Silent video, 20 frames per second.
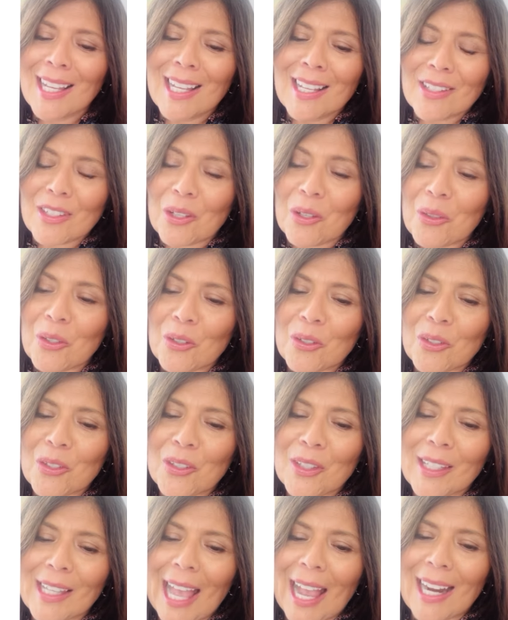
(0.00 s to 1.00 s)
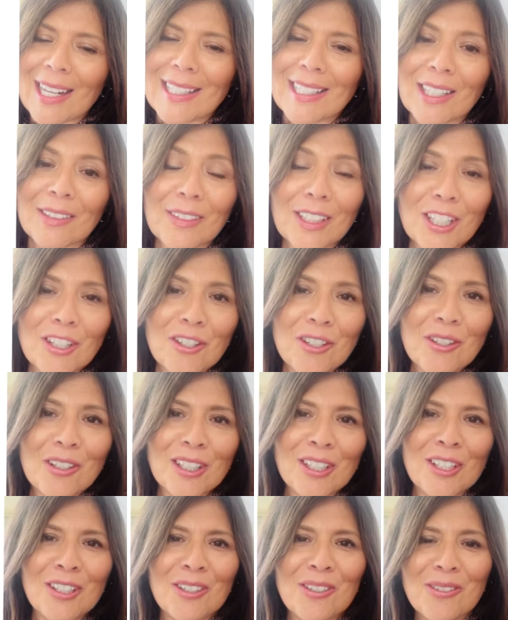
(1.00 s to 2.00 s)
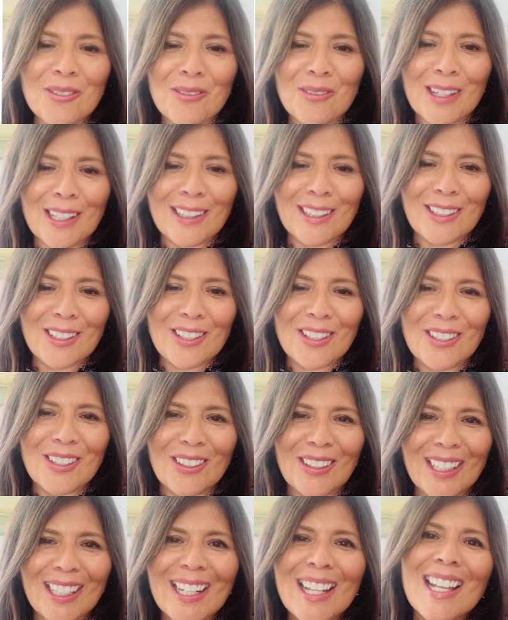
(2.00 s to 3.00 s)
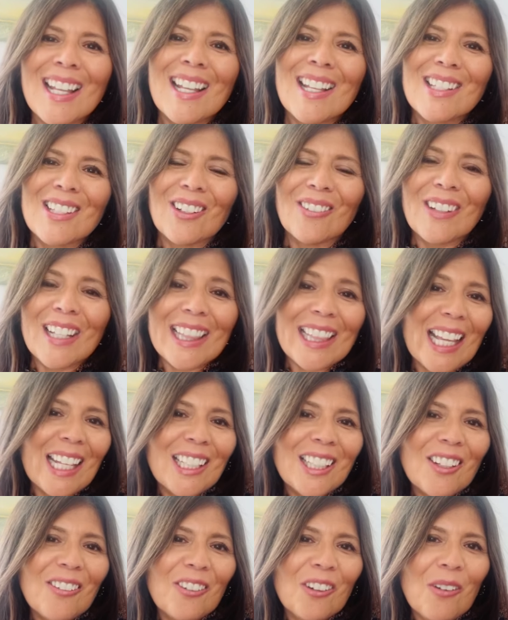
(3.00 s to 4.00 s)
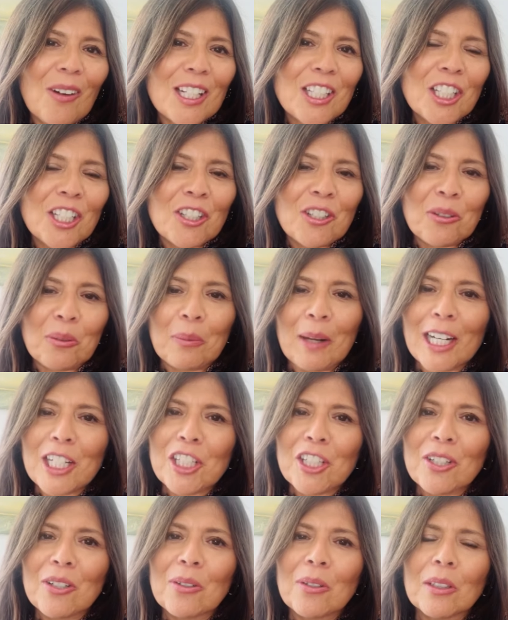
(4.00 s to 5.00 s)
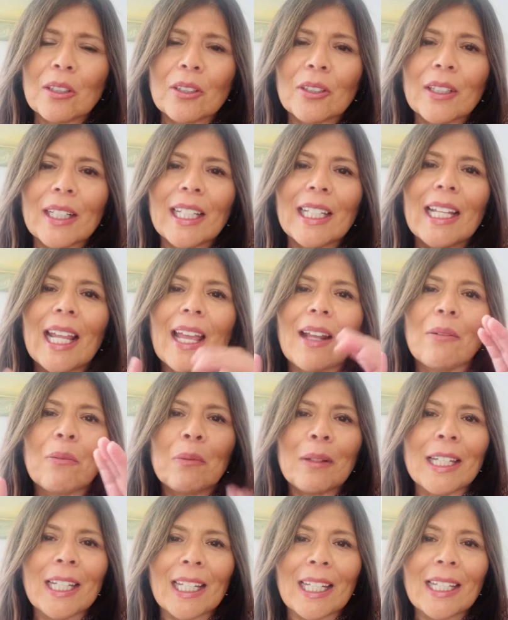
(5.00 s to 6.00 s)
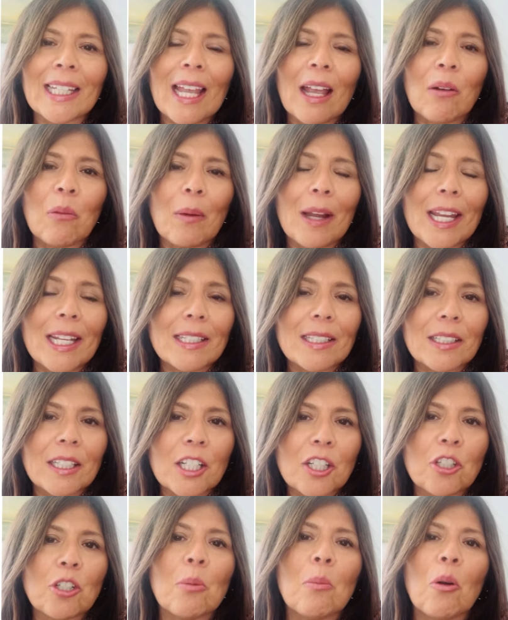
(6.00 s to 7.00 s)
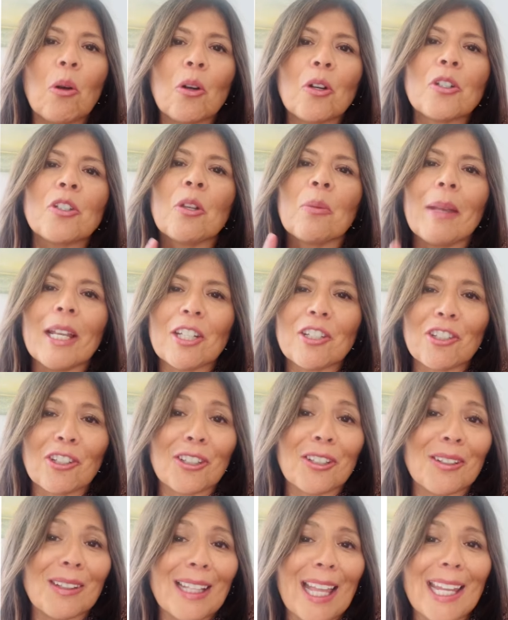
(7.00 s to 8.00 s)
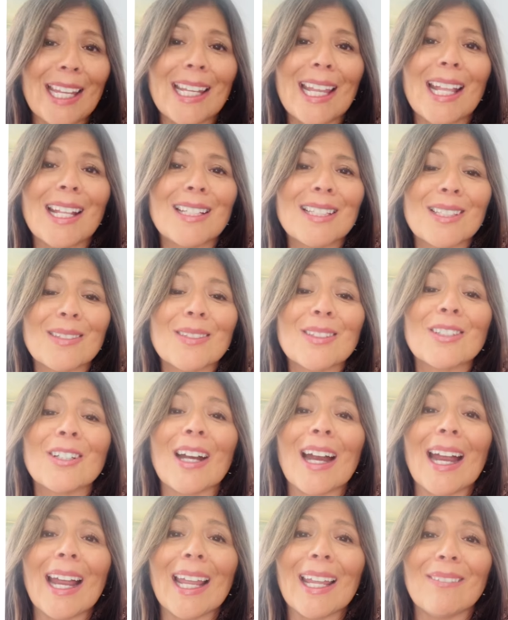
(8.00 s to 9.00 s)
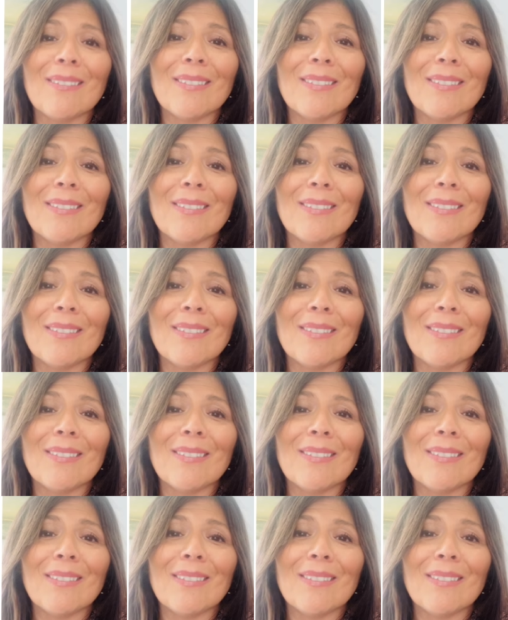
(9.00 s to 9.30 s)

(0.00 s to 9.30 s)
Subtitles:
So those are the activities you can do with your student. So we thank you for watching Directional Learning, and we can't wait to teach you more. So make sure you like and subscribe.